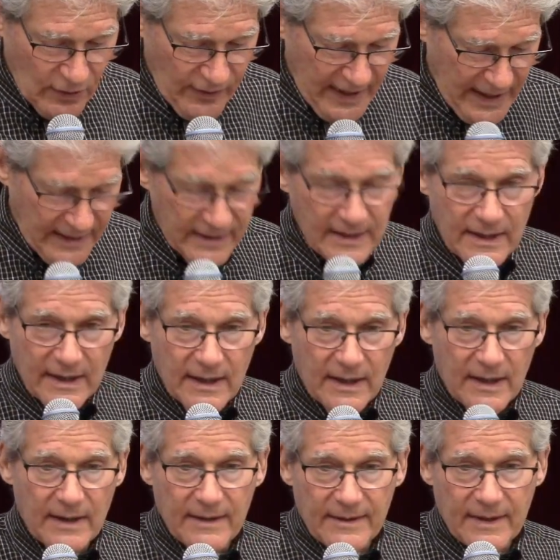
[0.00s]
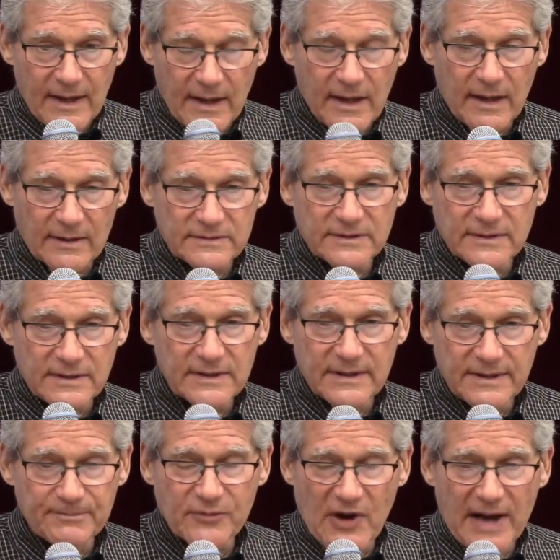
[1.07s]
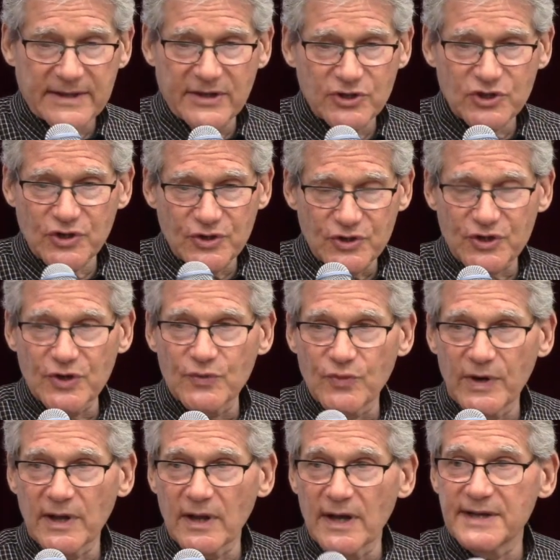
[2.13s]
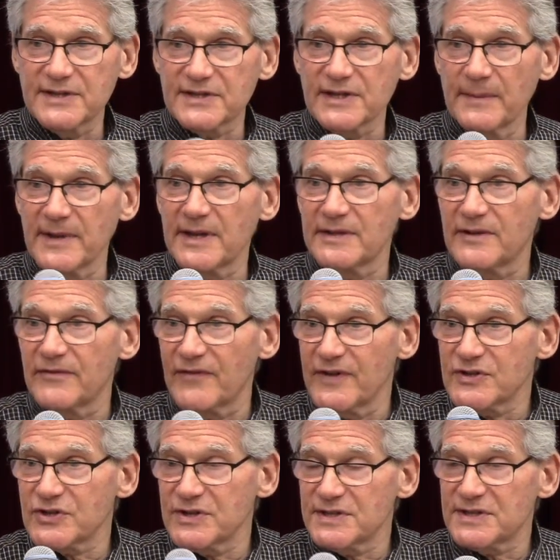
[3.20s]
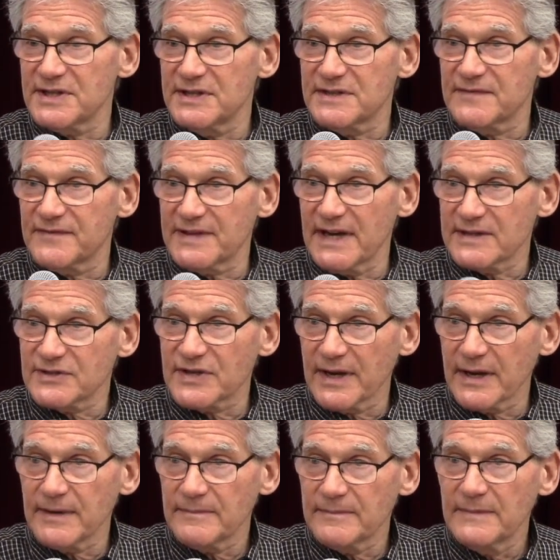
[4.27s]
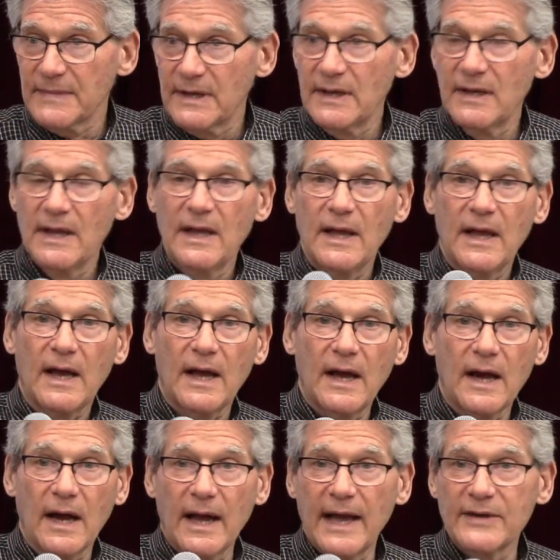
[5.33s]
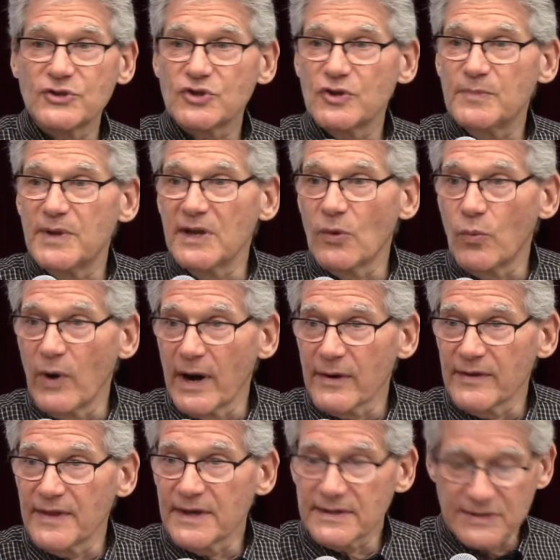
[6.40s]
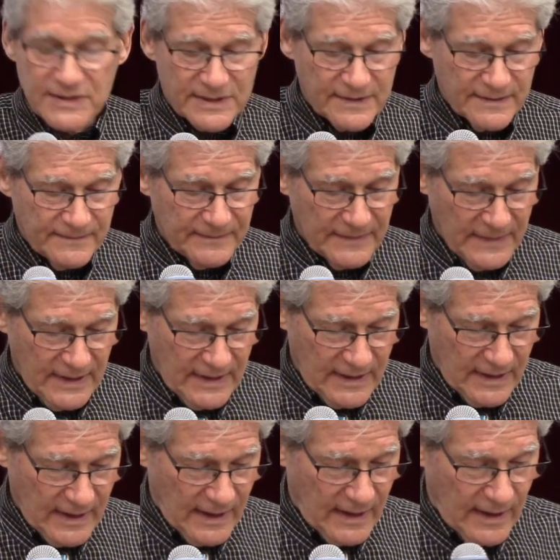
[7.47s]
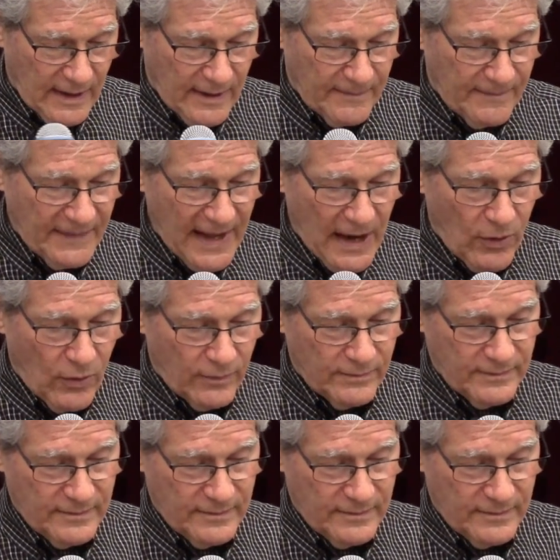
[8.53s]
that practitioners should realize some of the deficiencies of testing and should be aware of this. Now,